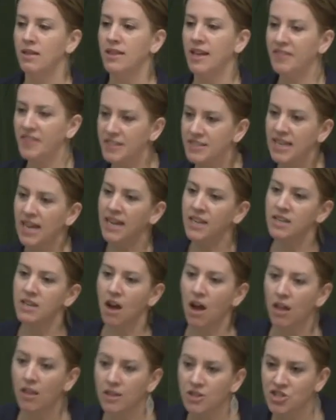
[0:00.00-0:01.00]
that the
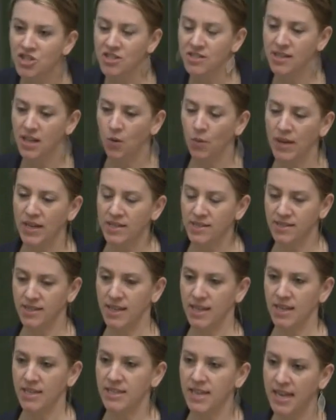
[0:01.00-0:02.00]
technologies that we
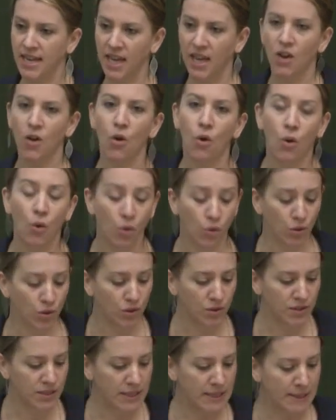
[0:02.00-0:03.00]
see taking
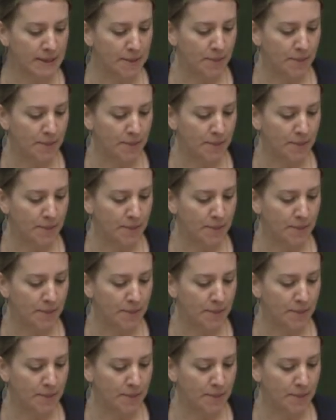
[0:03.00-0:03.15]
hold